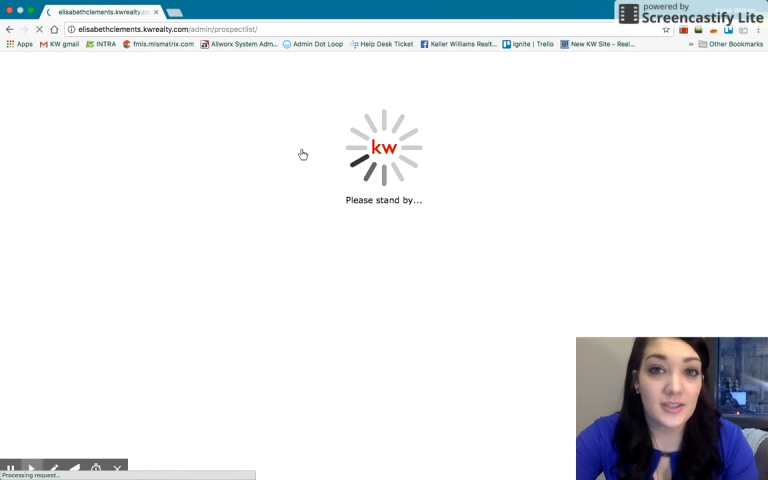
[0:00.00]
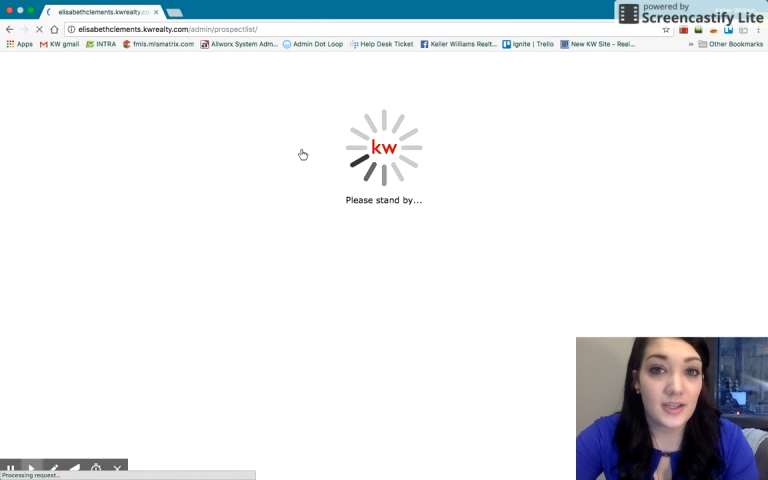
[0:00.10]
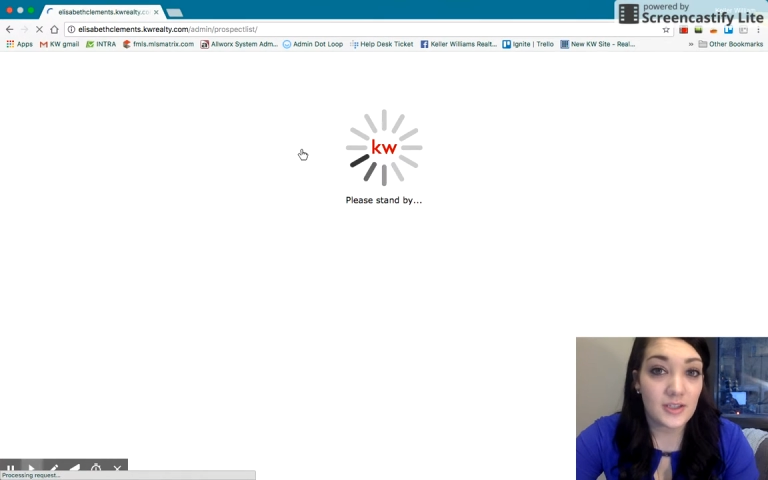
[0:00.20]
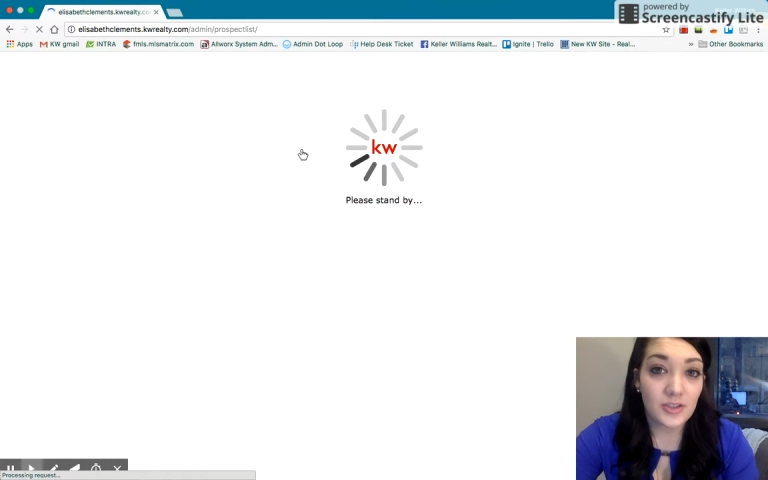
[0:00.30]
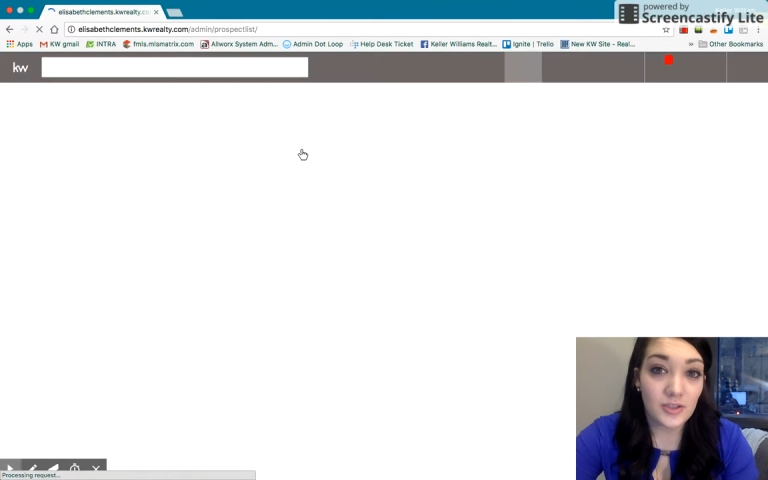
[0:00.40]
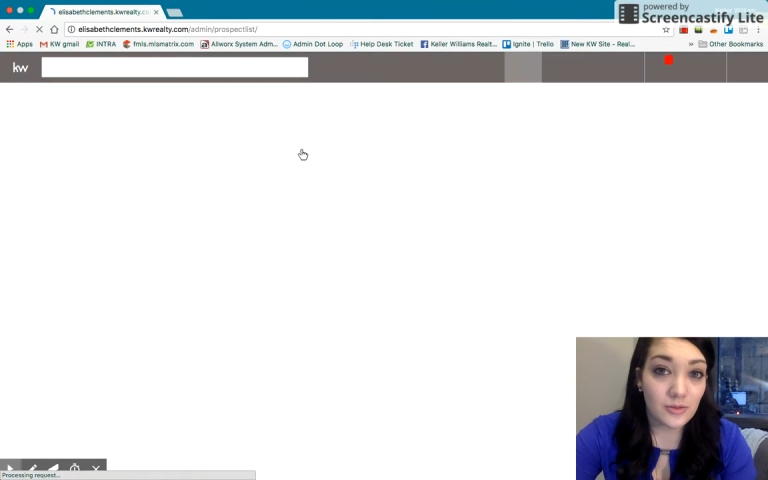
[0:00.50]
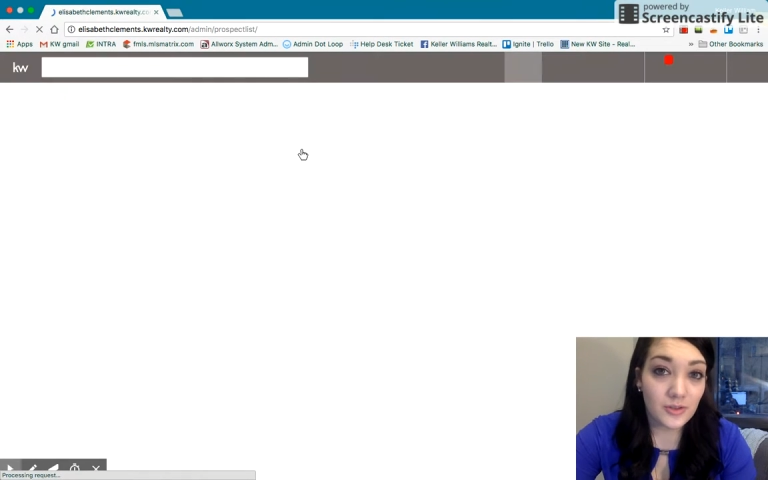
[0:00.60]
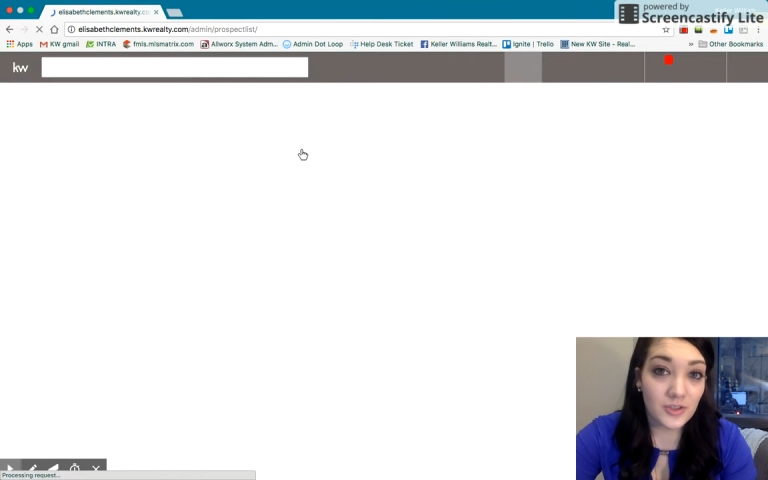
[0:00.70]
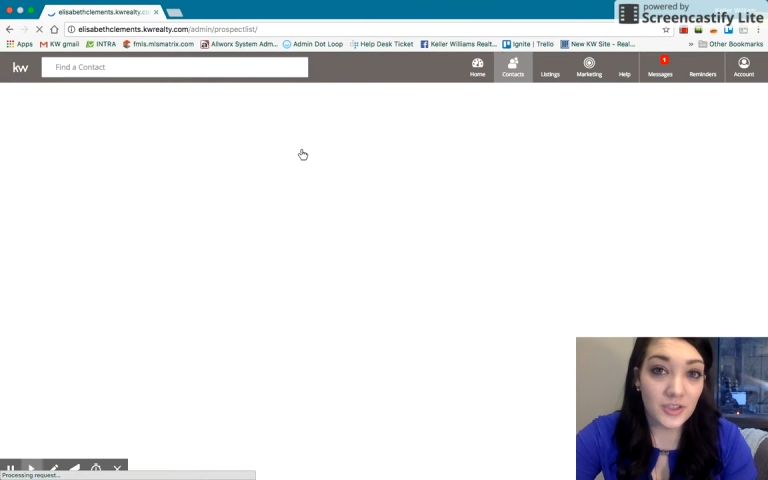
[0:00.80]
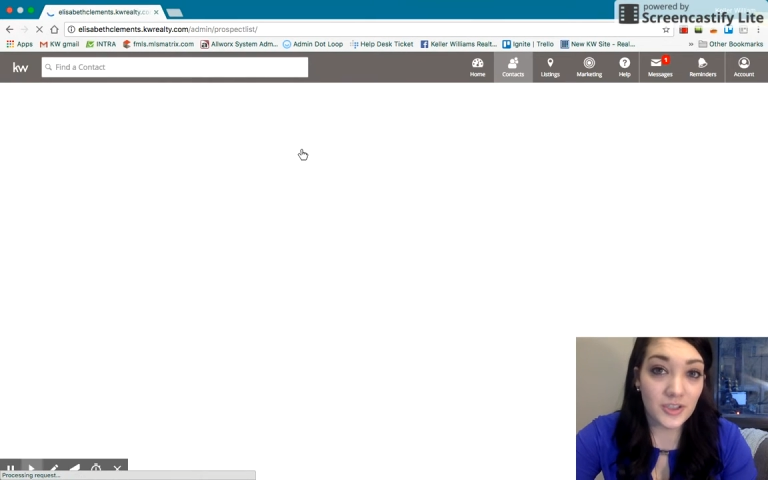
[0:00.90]

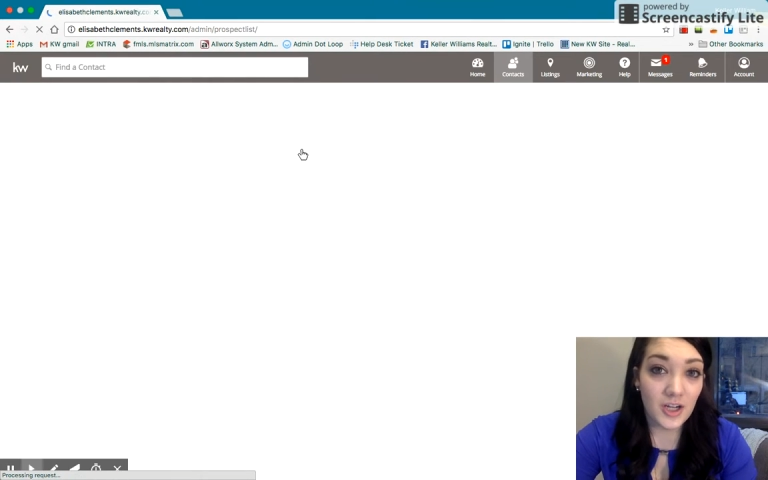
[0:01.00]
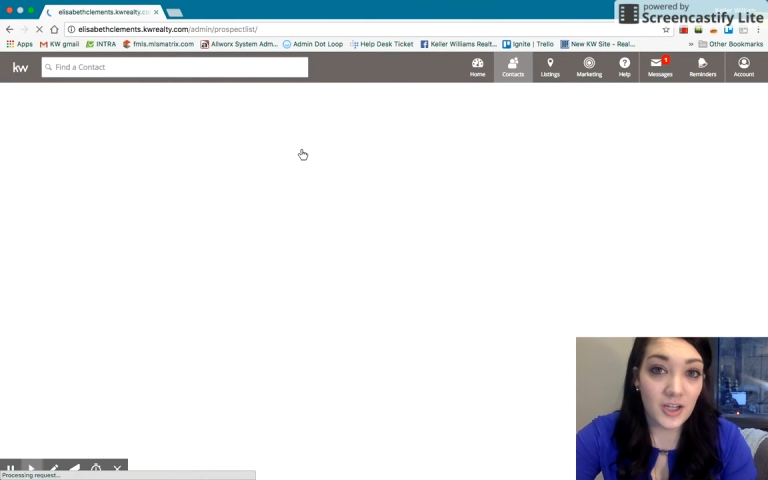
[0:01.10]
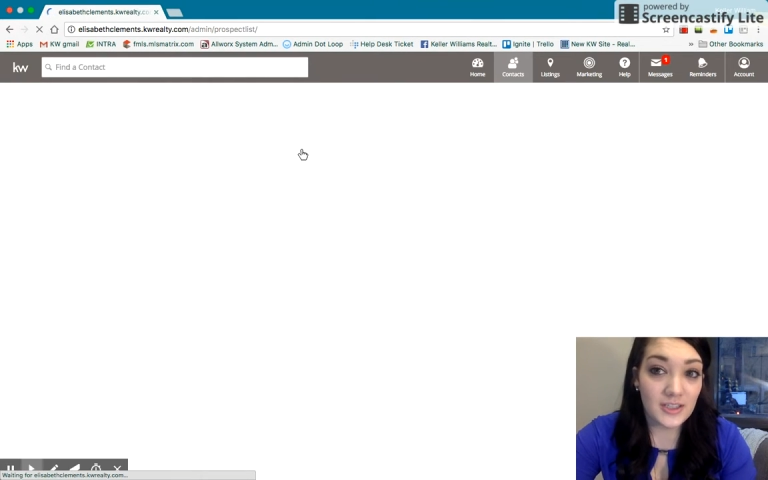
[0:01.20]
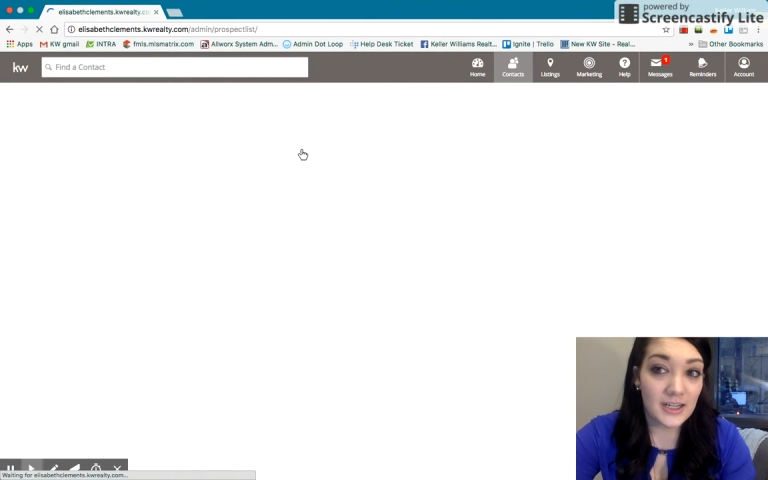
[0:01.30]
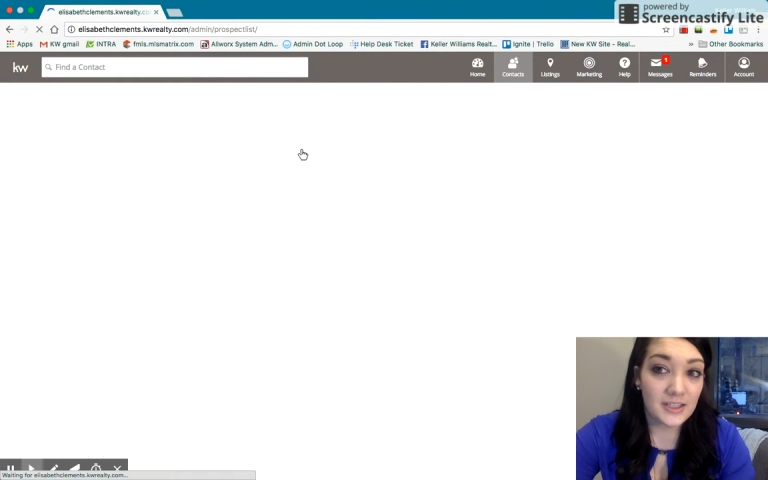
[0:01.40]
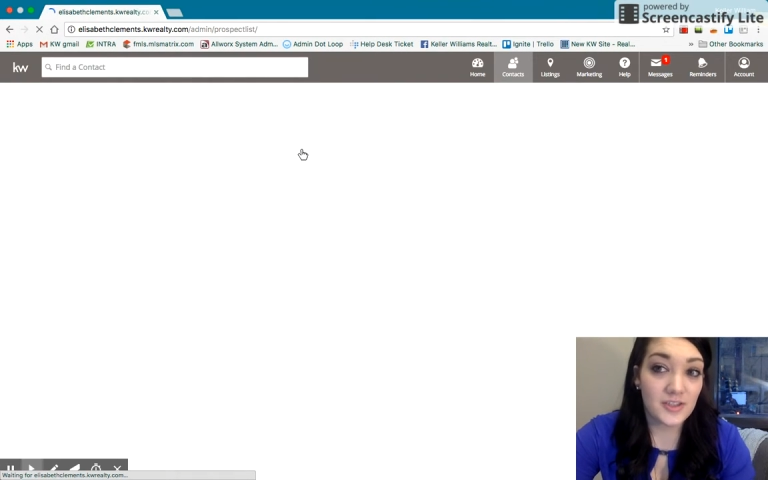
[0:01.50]
into your contact.